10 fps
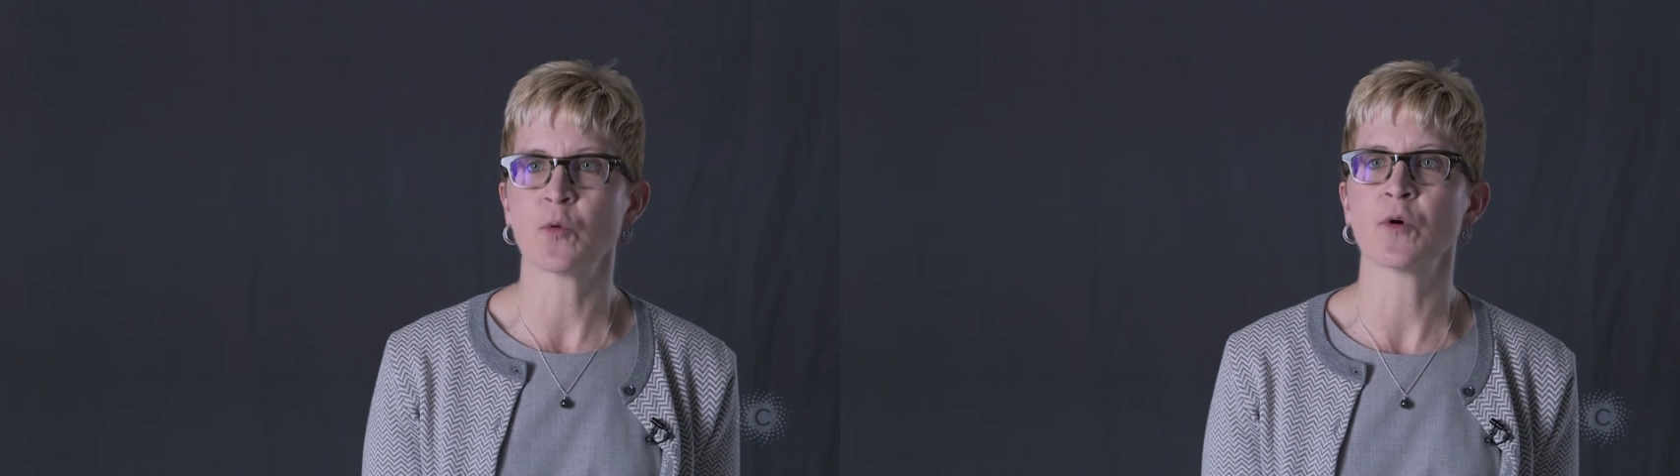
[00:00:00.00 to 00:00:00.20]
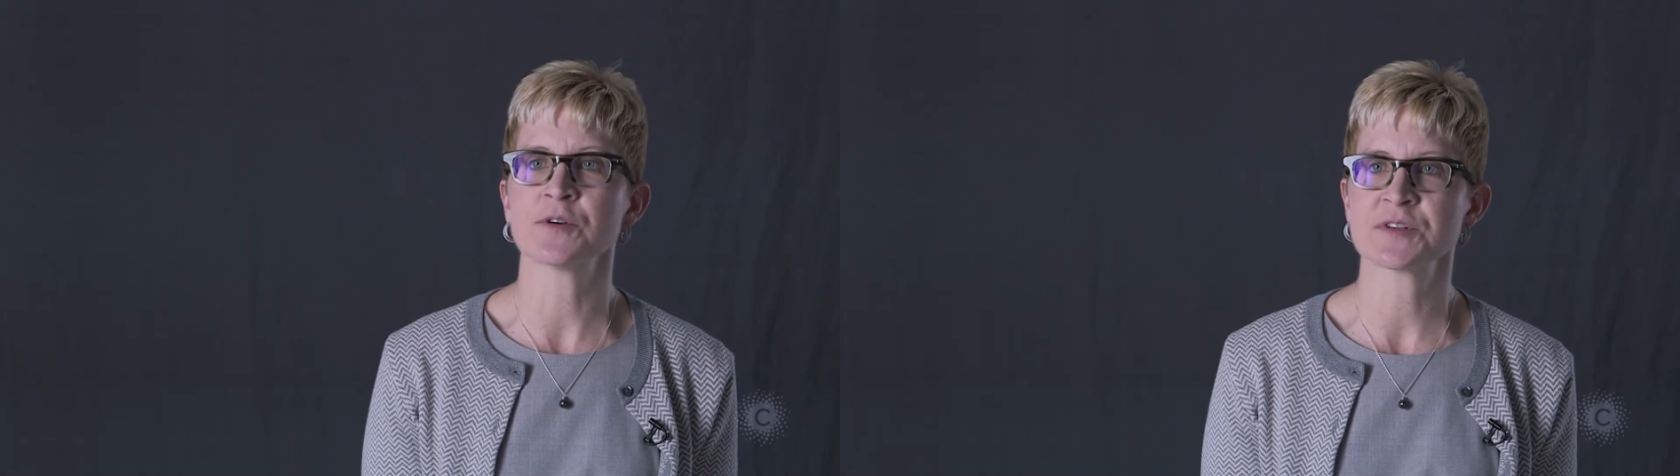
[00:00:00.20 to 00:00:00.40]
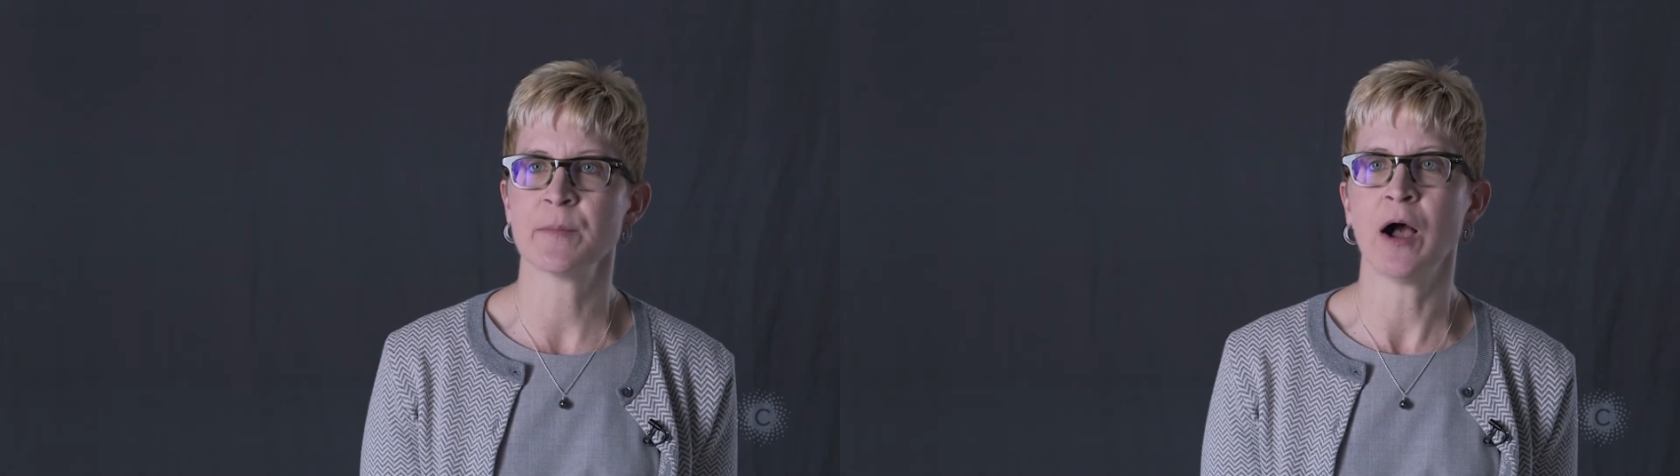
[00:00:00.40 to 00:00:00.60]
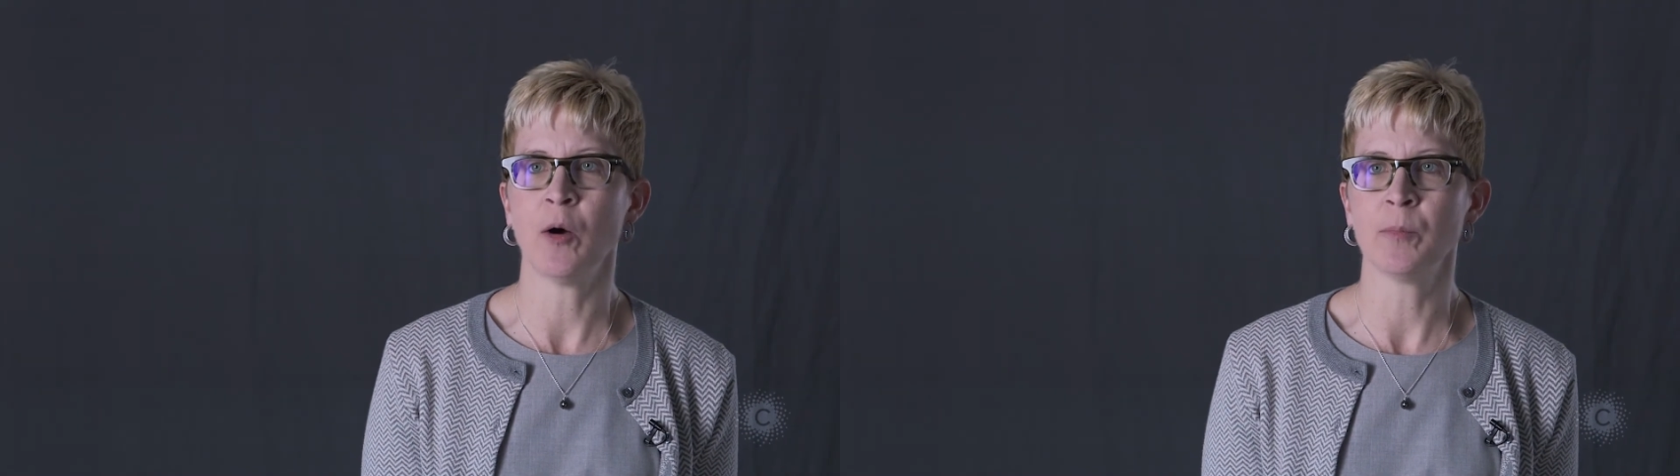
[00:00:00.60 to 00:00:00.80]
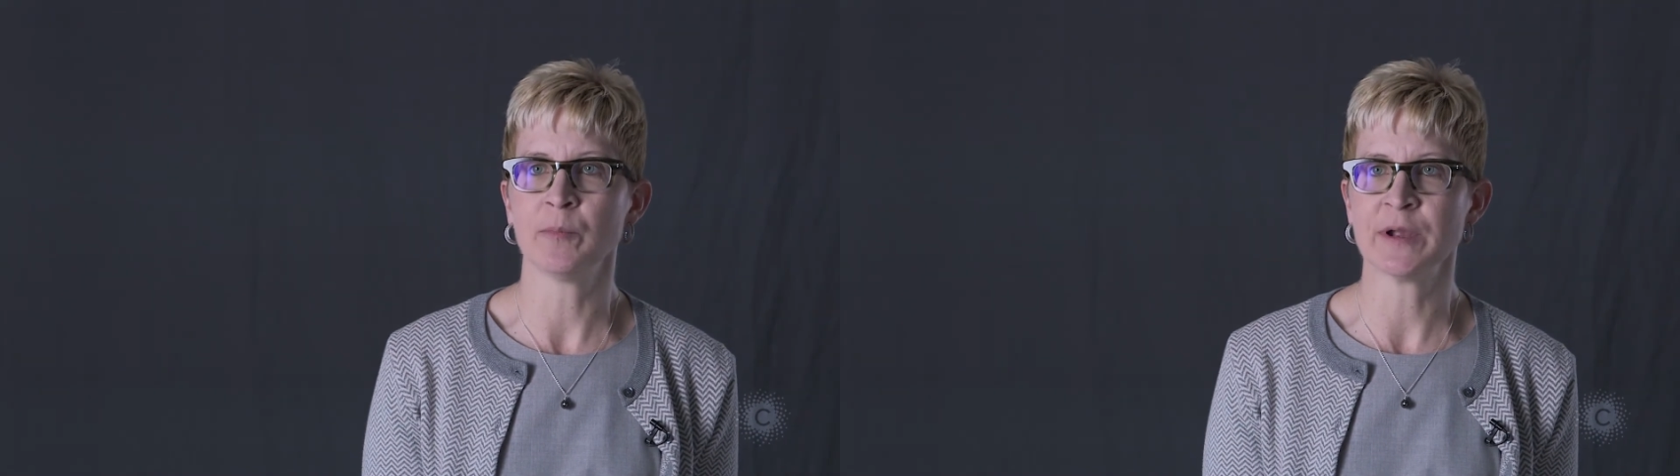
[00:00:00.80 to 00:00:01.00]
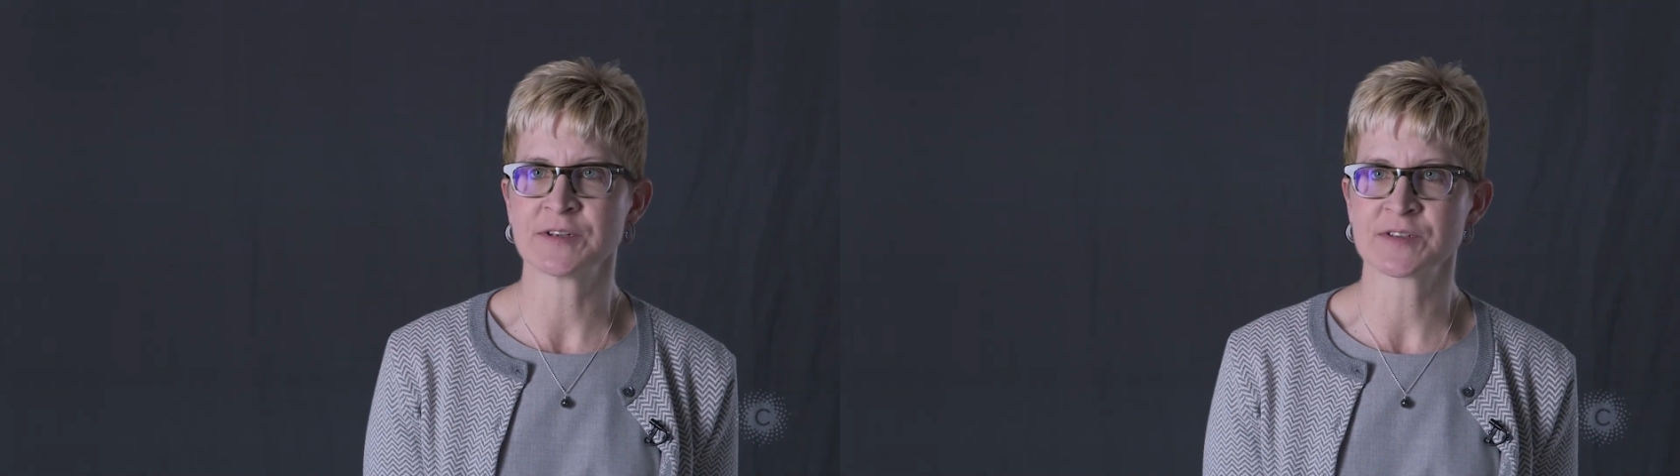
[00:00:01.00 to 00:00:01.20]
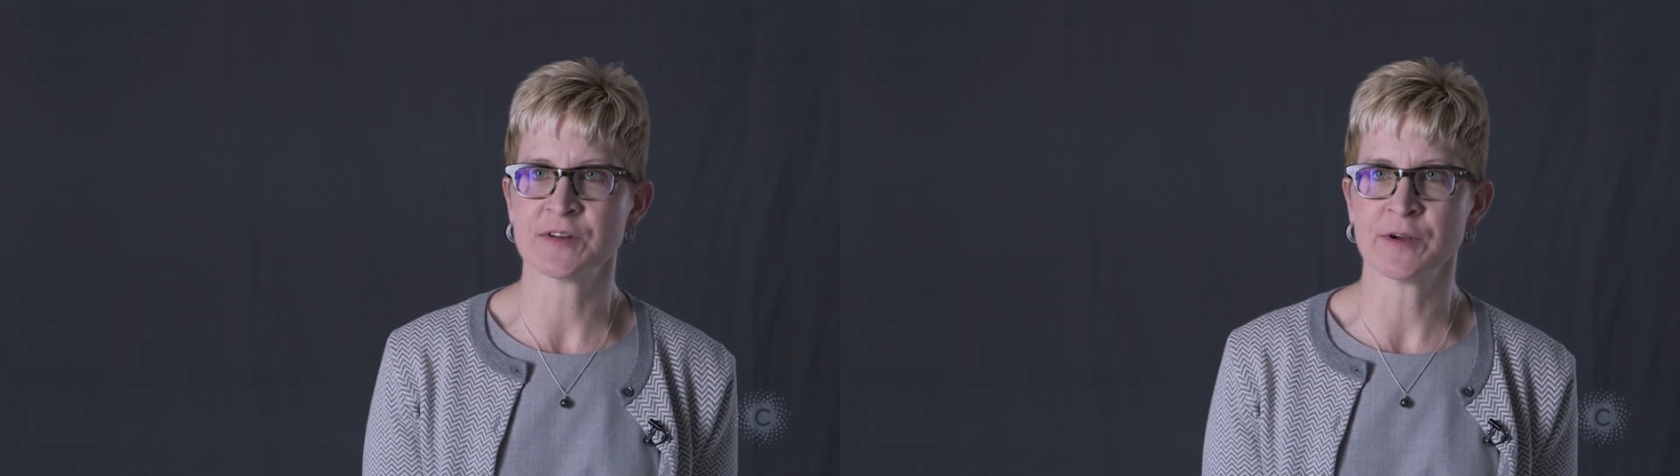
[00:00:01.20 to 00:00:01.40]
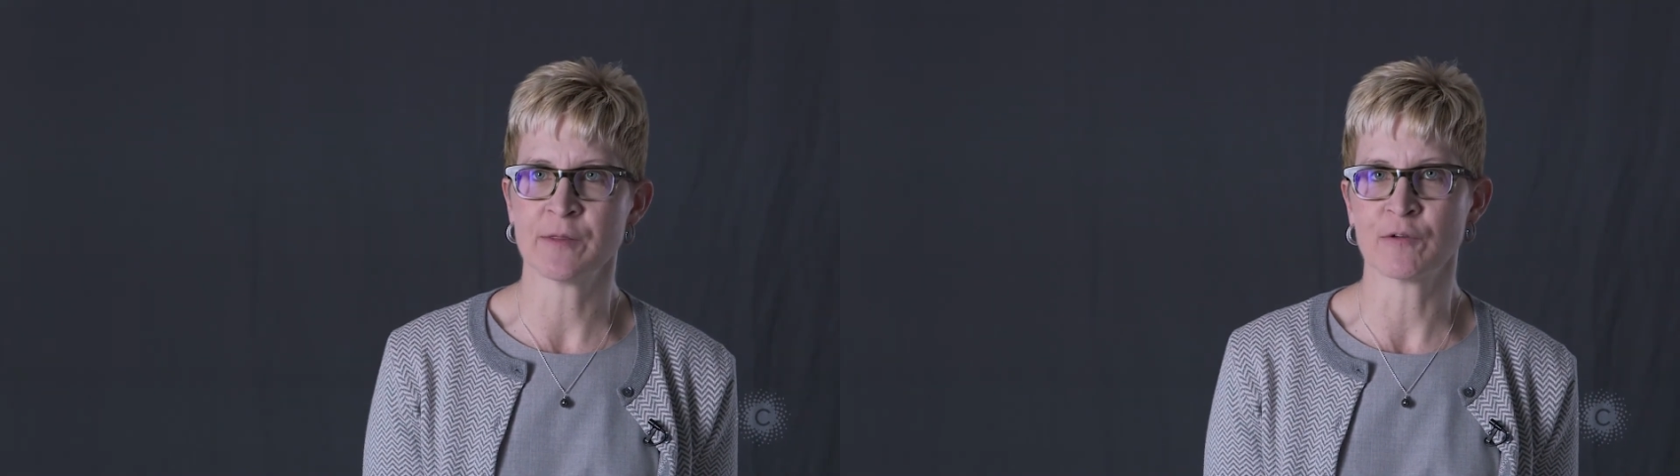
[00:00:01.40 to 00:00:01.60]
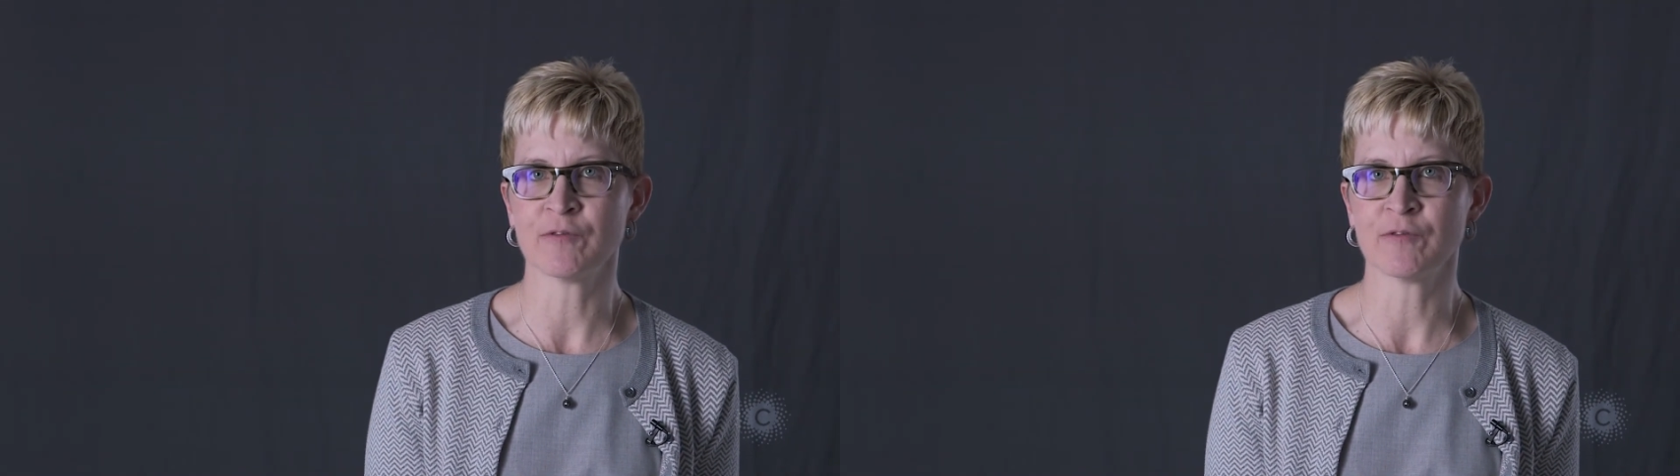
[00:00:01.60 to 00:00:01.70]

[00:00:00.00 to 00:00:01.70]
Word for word: or some help because they're either